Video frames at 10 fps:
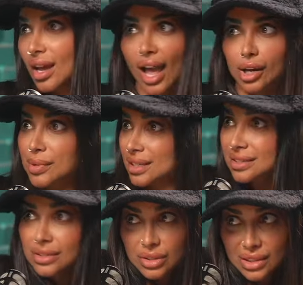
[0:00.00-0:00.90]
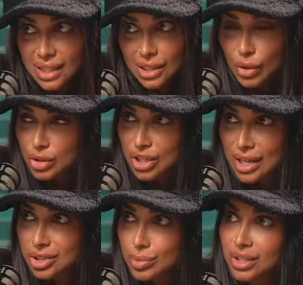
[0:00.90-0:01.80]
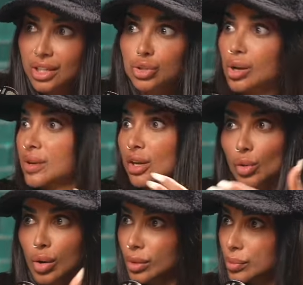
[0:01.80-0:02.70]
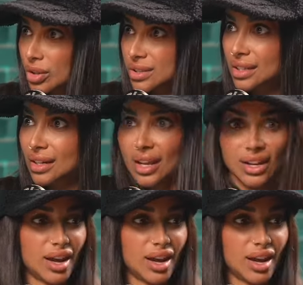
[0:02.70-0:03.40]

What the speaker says: I could be a serial killer on ChatGPT. You could be a normal person.